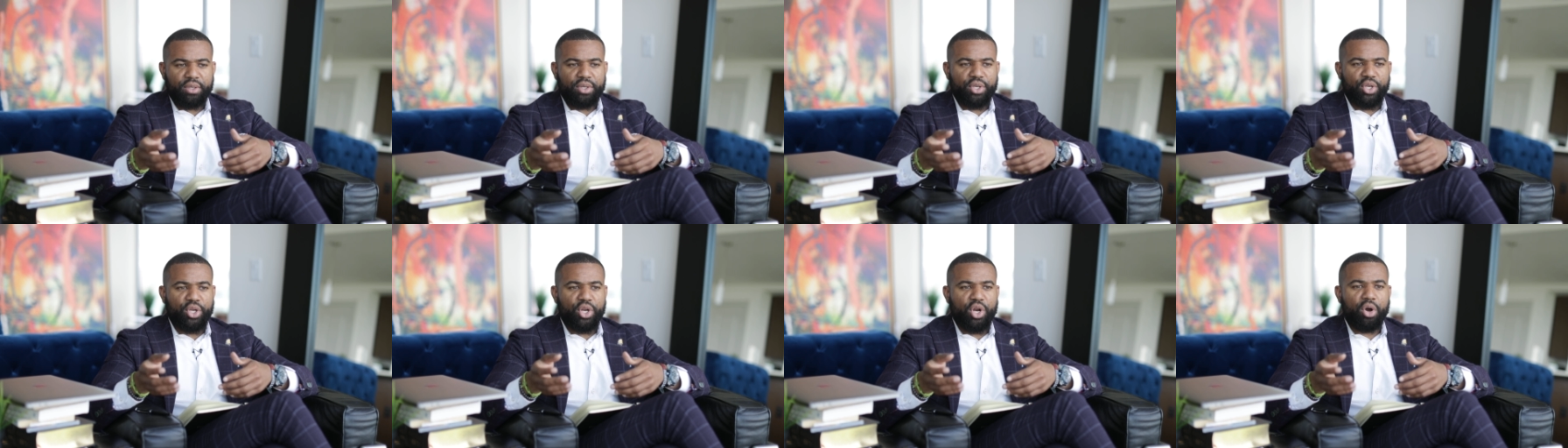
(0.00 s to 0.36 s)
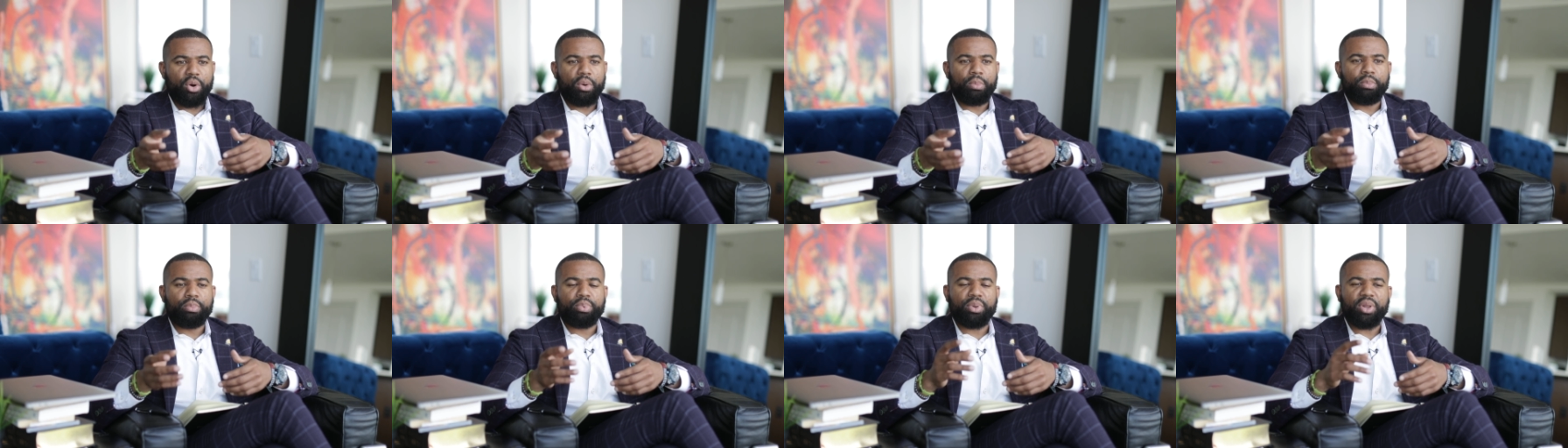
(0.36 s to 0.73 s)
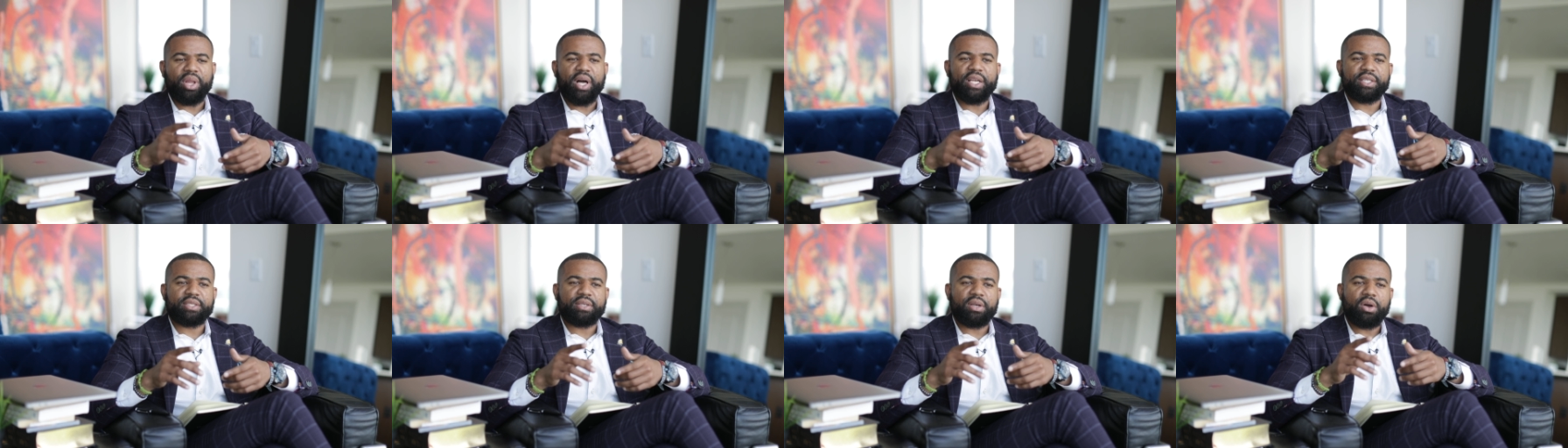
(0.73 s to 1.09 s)
you know,
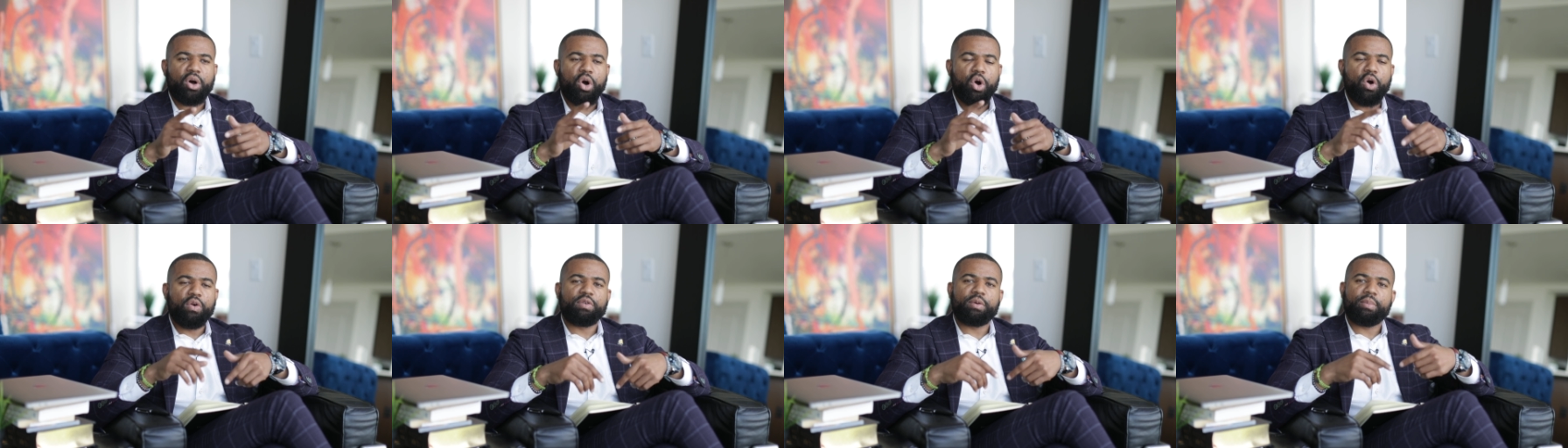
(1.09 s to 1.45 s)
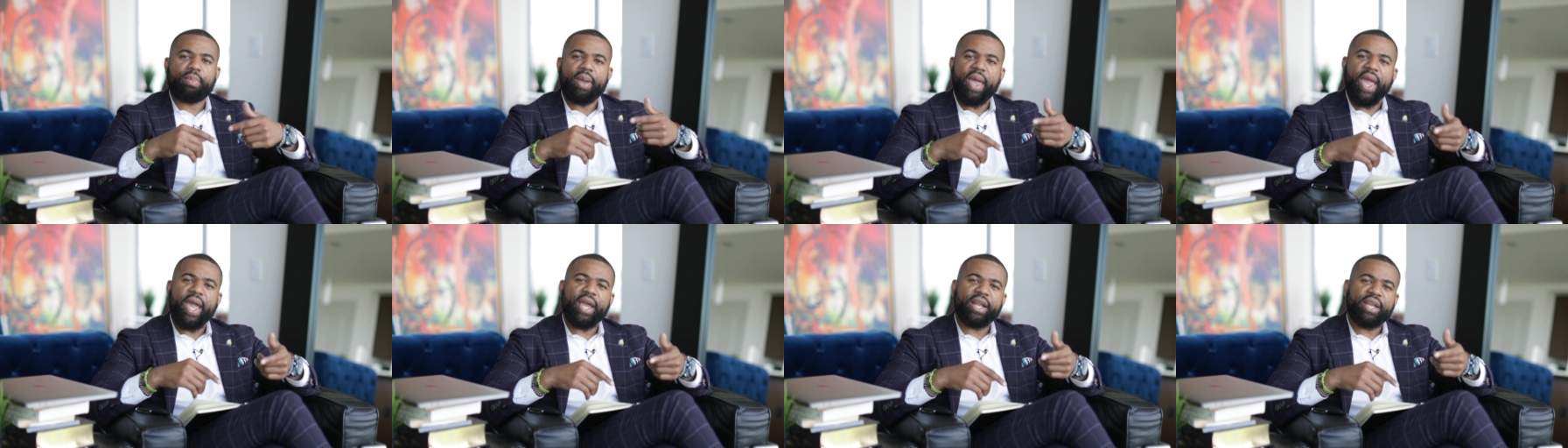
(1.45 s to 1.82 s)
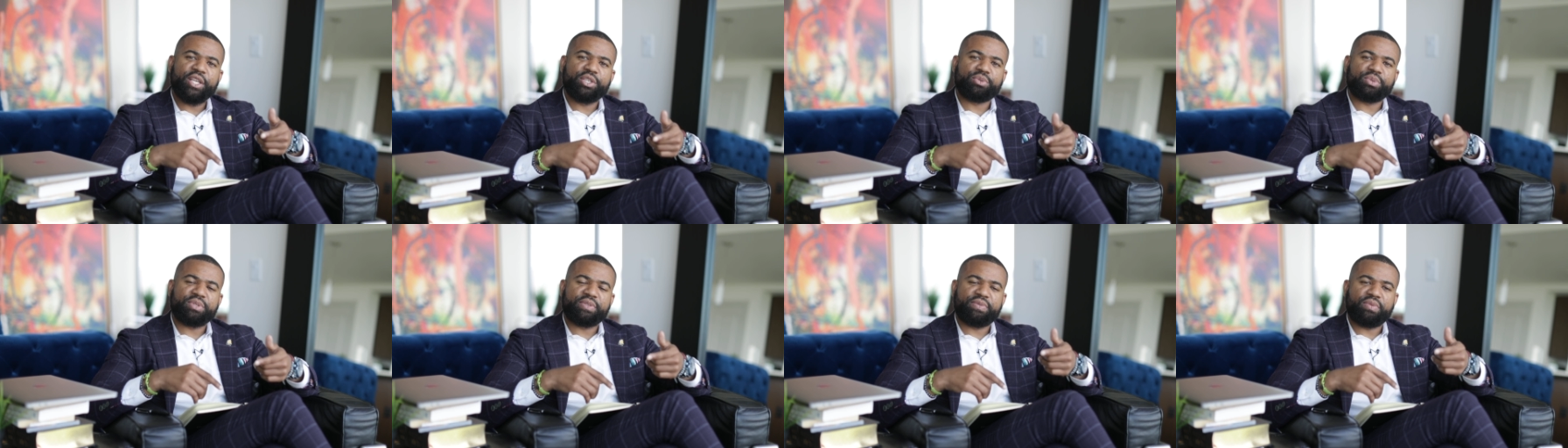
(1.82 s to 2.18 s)
plus overpaying in
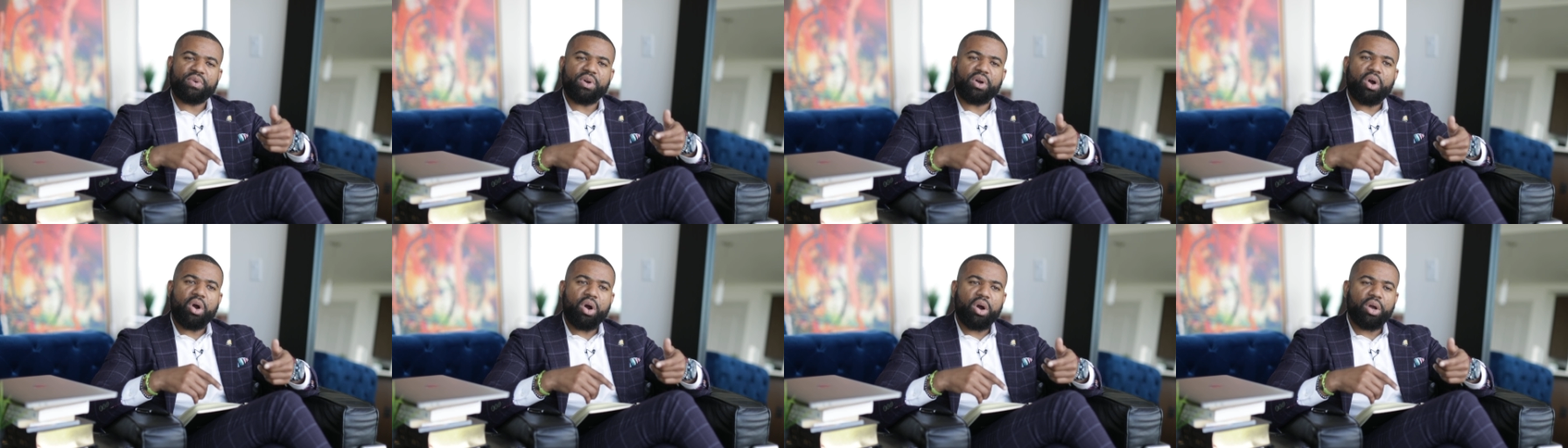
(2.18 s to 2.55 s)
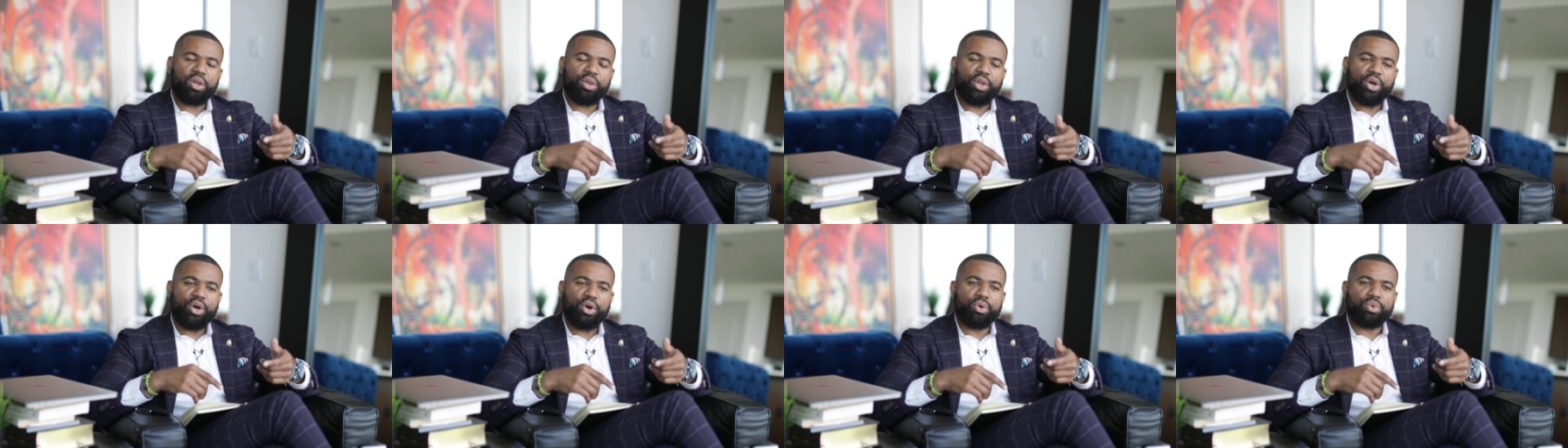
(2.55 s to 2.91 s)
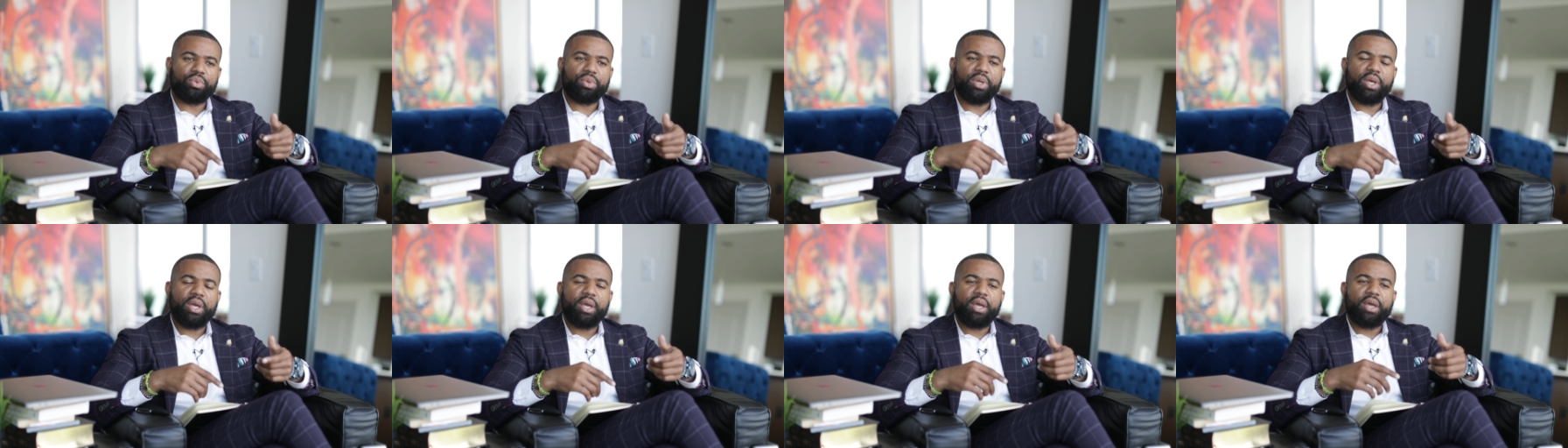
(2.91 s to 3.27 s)
interest for a car
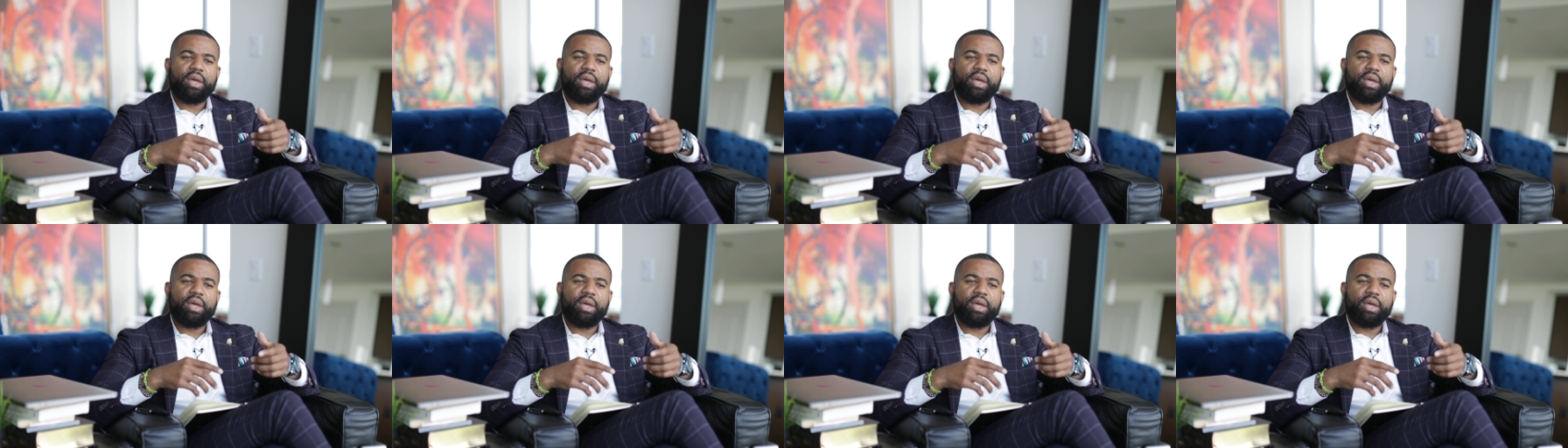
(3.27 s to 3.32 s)
loan,